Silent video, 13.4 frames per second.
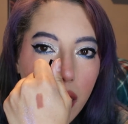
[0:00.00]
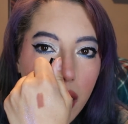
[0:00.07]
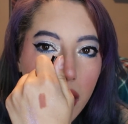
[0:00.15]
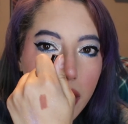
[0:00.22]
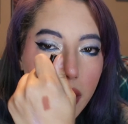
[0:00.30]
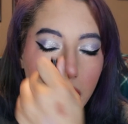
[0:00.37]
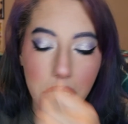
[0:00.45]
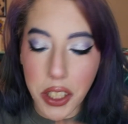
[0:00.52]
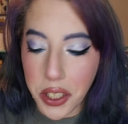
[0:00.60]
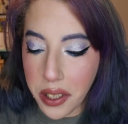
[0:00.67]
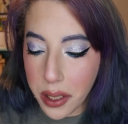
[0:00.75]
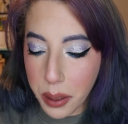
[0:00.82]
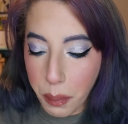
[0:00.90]
It, it's
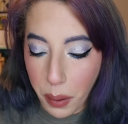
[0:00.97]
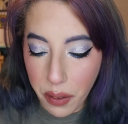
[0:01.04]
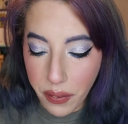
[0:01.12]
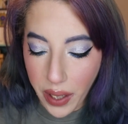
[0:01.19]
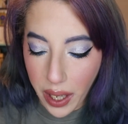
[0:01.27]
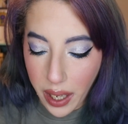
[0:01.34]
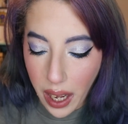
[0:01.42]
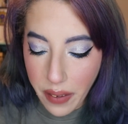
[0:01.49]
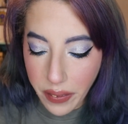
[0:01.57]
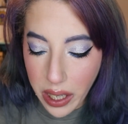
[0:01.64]
just perfect. I've